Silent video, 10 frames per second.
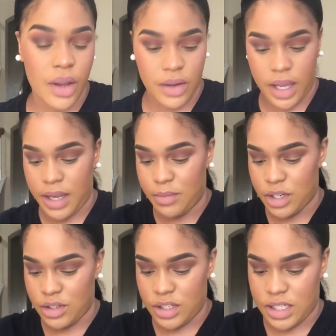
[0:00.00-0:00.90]
Okay, I'm
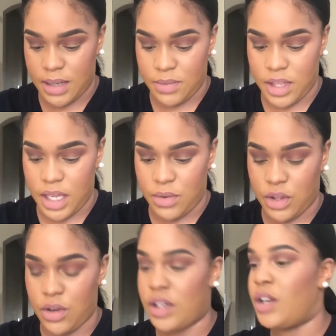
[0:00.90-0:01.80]
gonna do the same thing
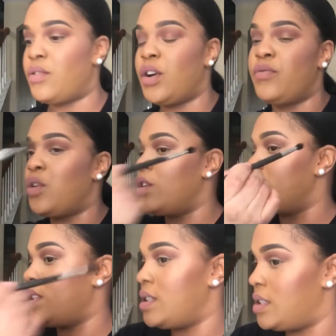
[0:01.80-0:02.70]
with Coconut Grove
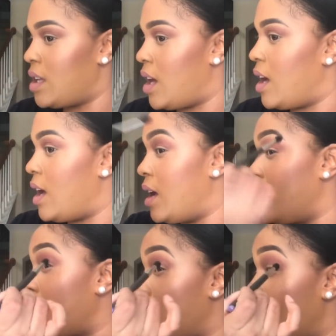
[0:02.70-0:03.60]
onto this side.